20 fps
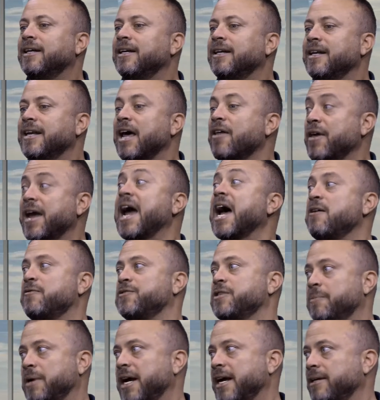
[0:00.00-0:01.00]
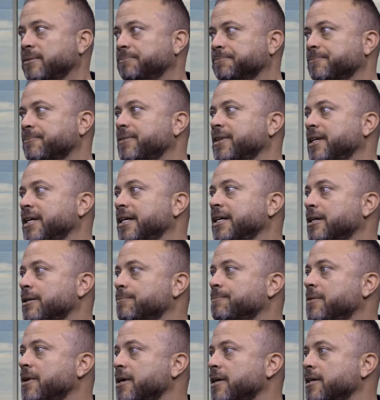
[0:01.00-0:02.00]
now they have to buy.
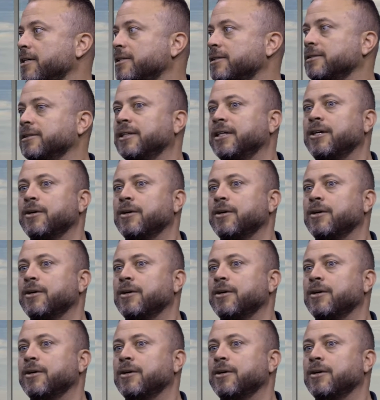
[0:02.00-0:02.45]
Their